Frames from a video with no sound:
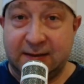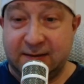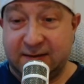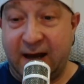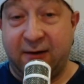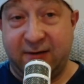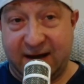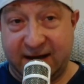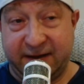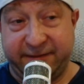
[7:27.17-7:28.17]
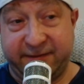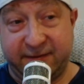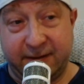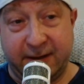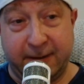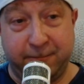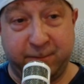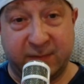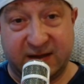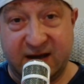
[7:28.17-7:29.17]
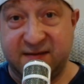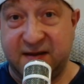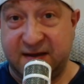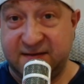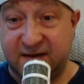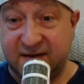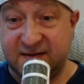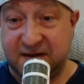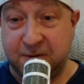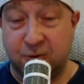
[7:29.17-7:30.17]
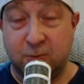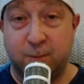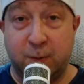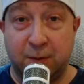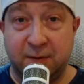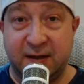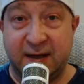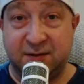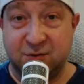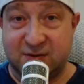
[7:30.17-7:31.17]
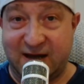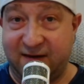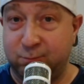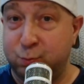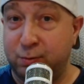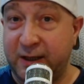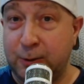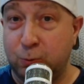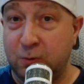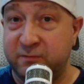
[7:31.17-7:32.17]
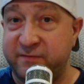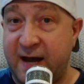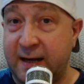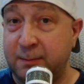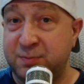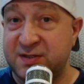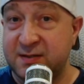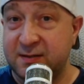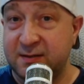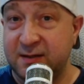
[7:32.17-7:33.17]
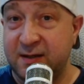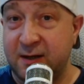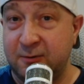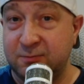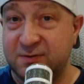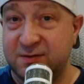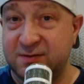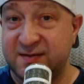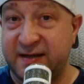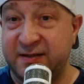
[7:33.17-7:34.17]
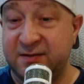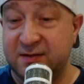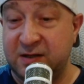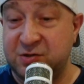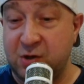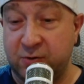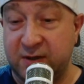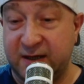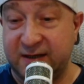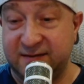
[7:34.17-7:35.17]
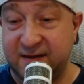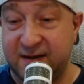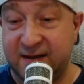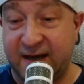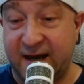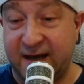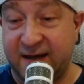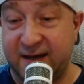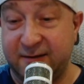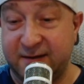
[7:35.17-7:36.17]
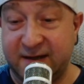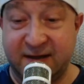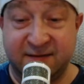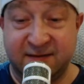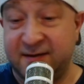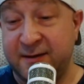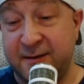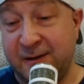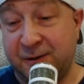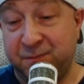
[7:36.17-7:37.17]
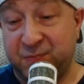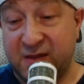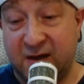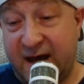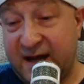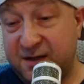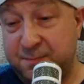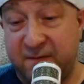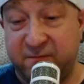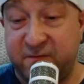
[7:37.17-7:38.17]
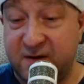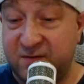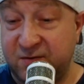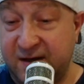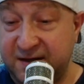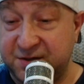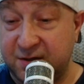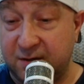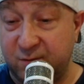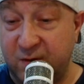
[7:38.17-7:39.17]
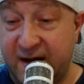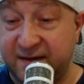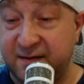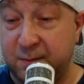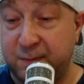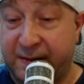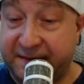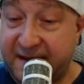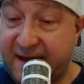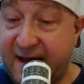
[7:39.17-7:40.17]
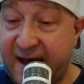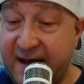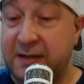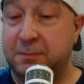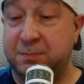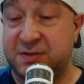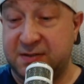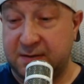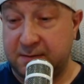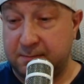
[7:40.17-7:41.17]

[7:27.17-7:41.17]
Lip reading: Now that is, yes, it is a sequel, but it does have prequel vibes. You know, seeing the Don in his earlier years. X-Men First Class, you got Rise of the Planet Apes.